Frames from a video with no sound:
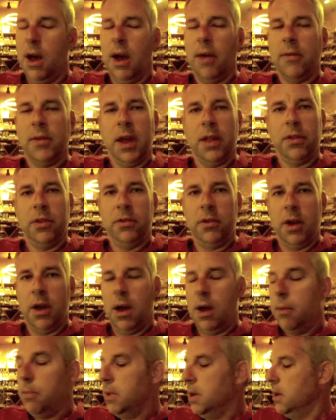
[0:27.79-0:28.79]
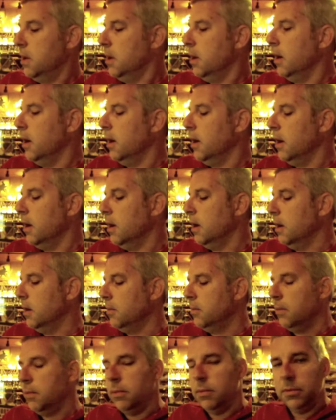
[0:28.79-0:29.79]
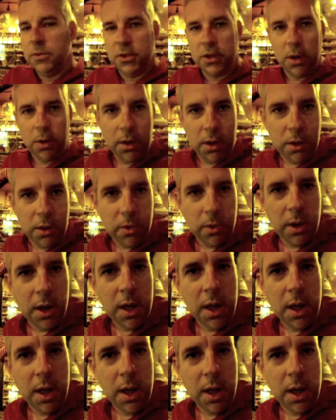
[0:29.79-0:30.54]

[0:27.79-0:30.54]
I've got the job solo.